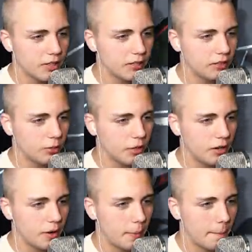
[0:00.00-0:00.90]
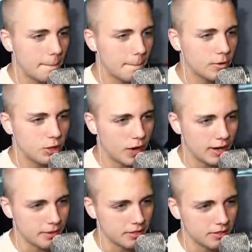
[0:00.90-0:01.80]
just a little bit to
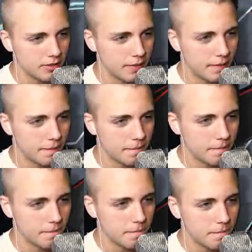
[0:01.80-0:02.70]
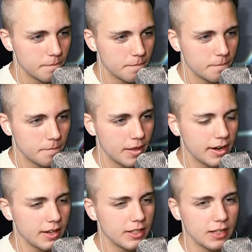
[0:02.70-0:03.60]
enemies.
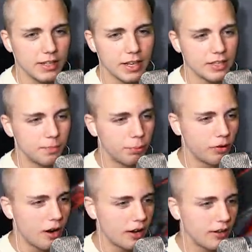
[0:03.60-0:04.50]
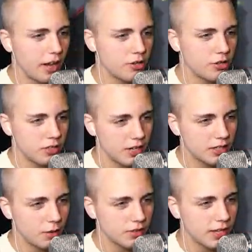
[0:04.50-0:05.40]
And it does proc electricity,
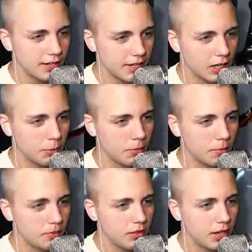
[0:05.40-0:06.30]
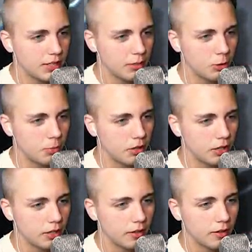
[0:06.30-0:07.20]
so it's not a terrible ability.